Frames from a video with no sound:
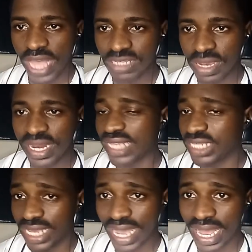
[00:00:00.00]
as many
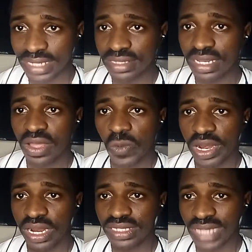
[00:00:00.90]
as he can
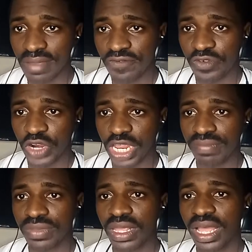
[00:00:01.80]
within a time
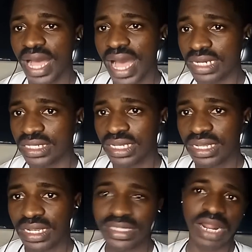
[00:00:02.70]
frame, and
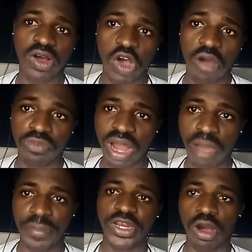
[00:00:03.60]
then I'll come
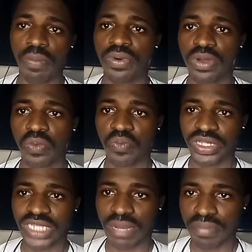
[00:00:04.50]
wrap it up
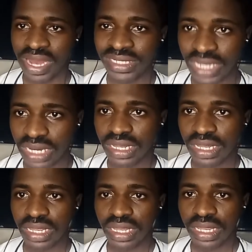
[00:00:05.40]
with
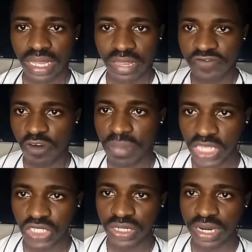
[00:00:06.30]
amazing
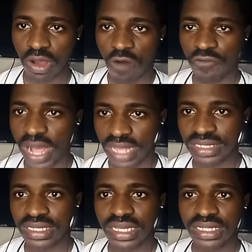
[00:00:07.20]
information and
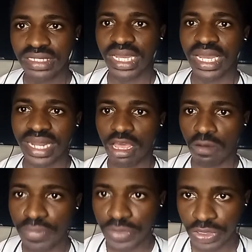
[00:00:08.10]
offers that can
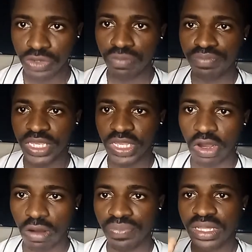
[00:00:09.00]
help you
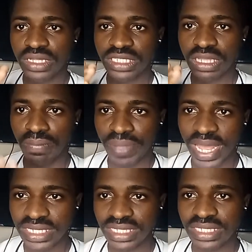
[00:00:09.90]
become the
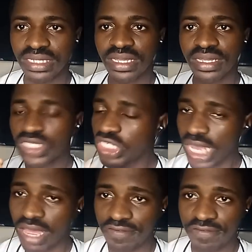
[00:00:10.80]
best
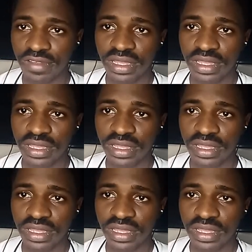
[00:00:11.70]
chef